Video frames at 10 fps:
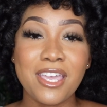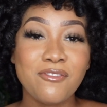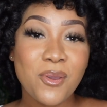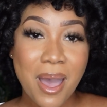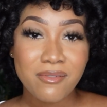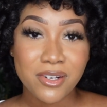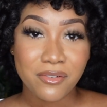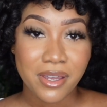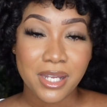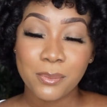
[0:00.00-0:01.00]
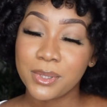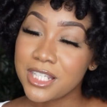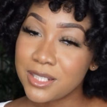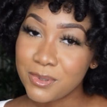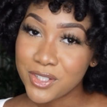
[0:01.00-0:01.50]
If you haven't already,
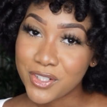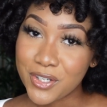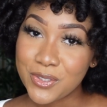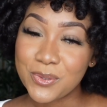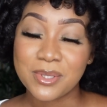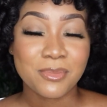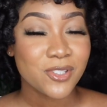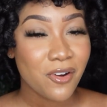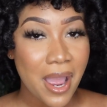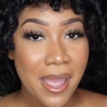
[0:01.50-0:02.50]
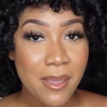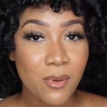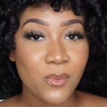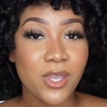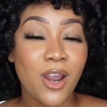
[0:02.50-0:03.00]
please be sure to
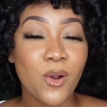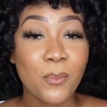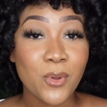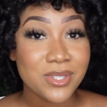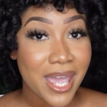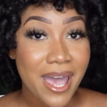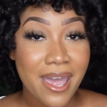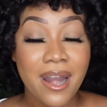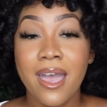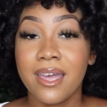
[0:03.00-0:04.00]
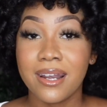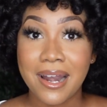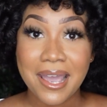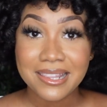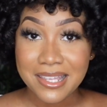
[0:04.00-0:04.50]
subscribe. We are almost at
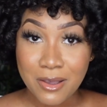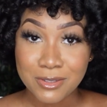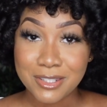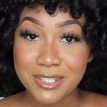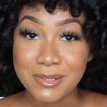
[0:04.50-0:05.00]
9,000